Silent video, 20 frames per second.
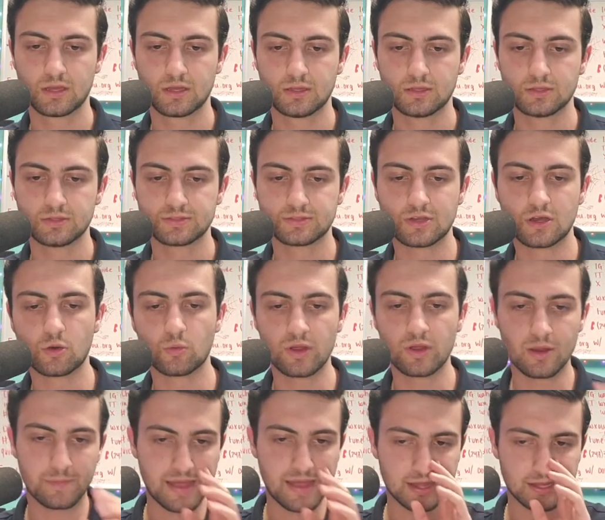So
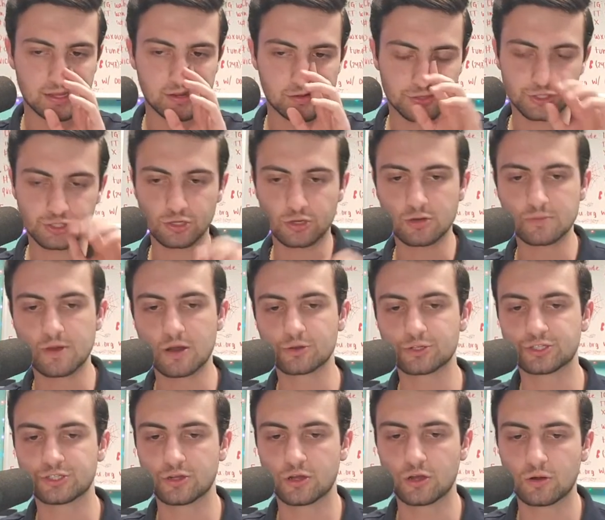we're back here on the
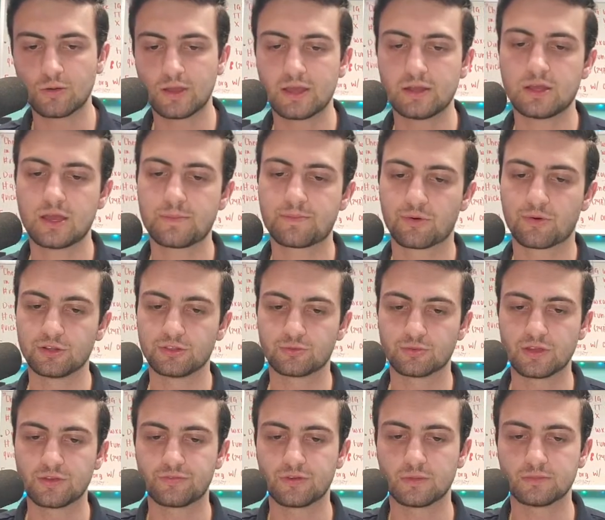GioMoShow, 88.3
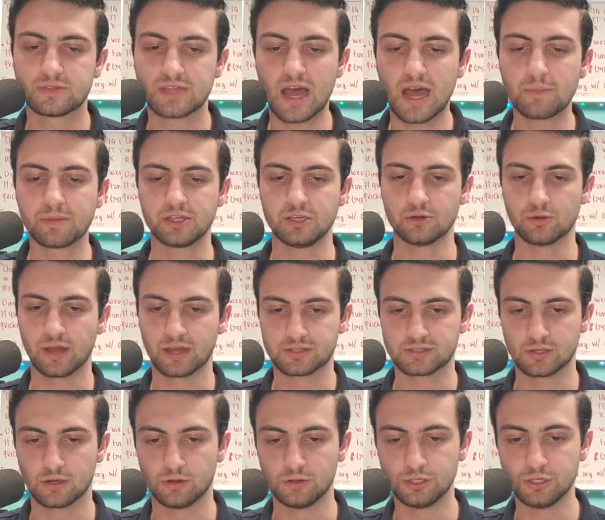FM
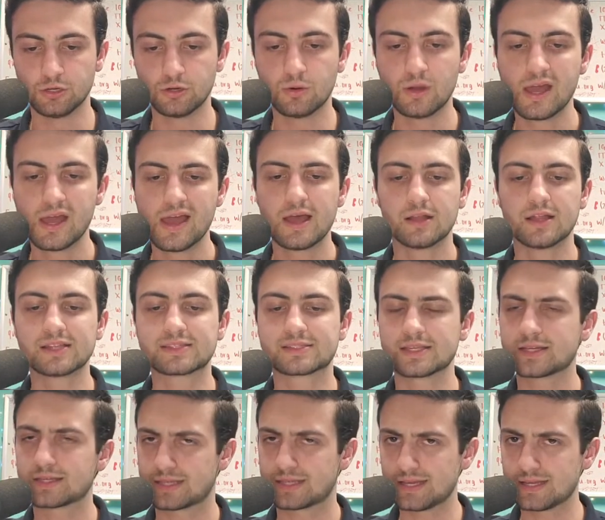WXOU. Let's
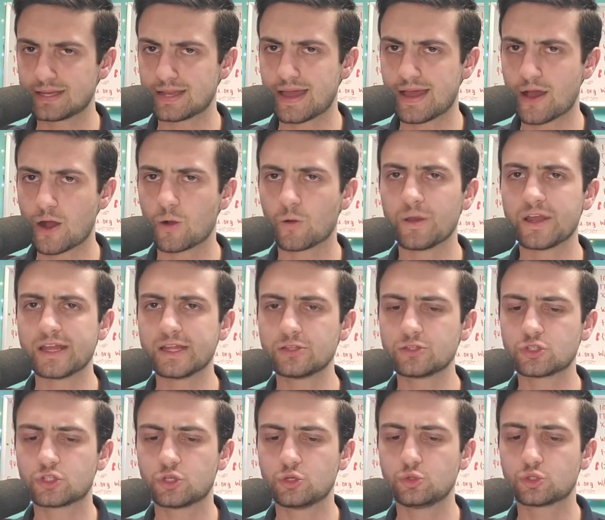get now
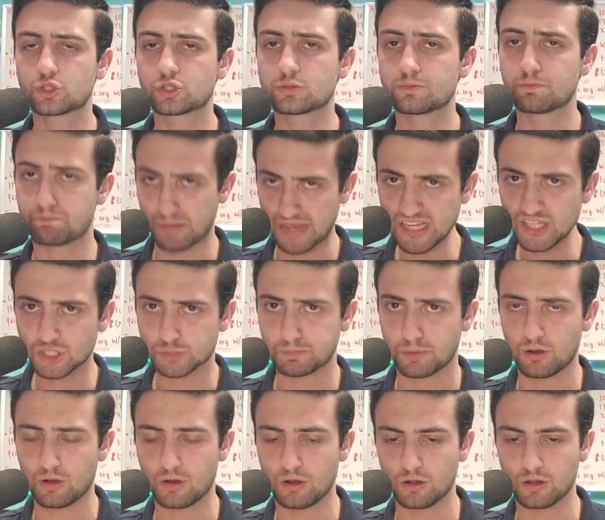into
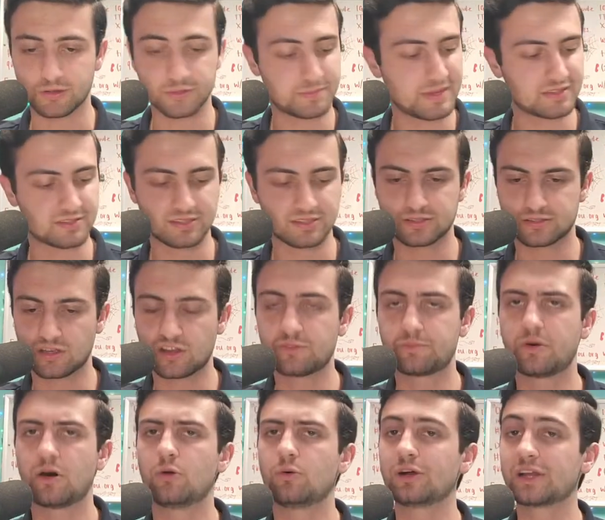baseball. I was about to say
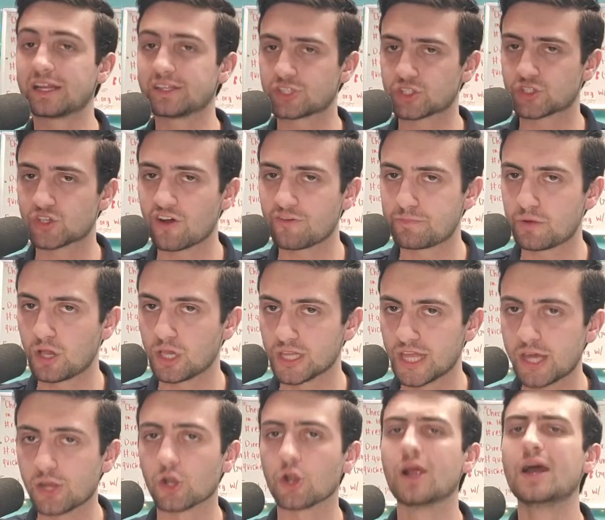softball. We'll get to softball
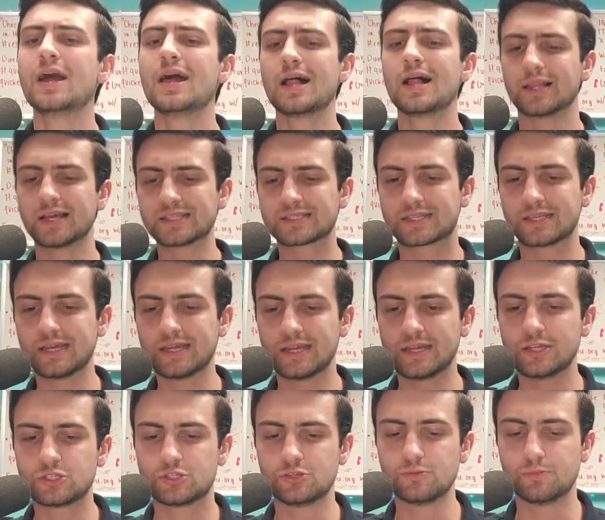later. Let's get
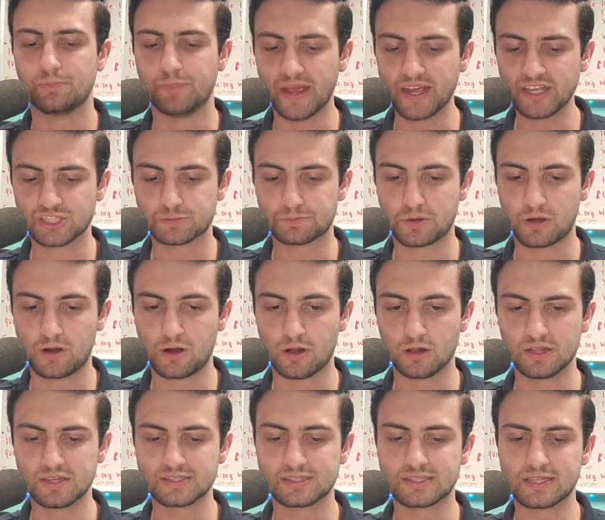into baseball
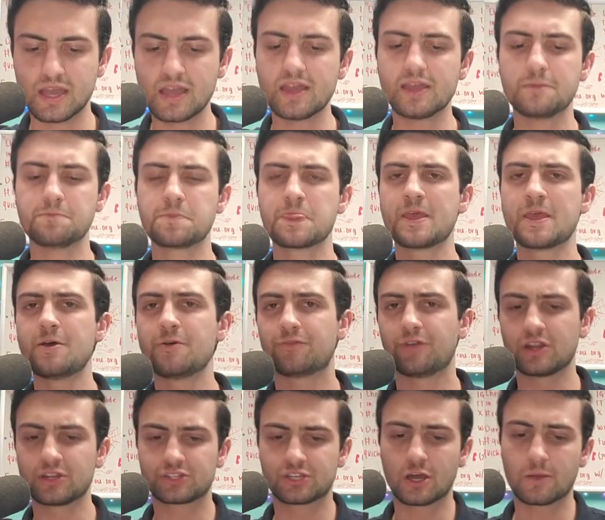as they
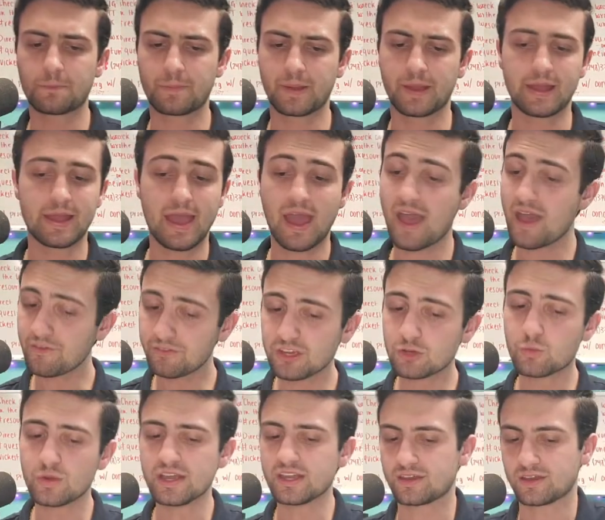finish up a heavy
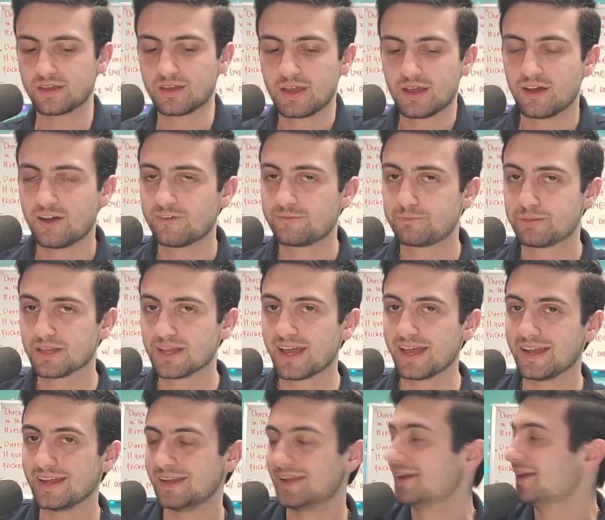week of
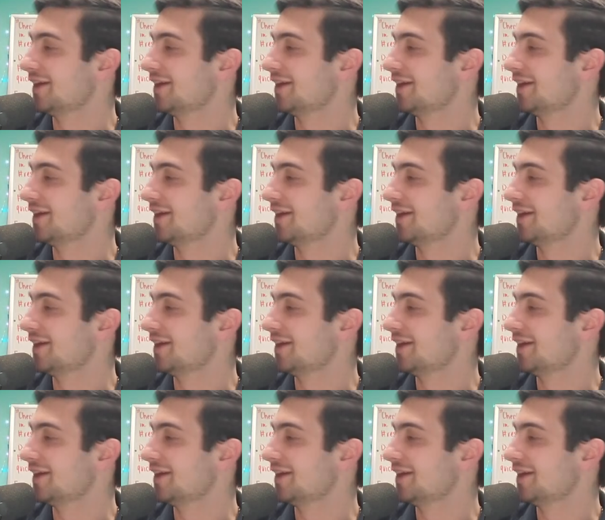play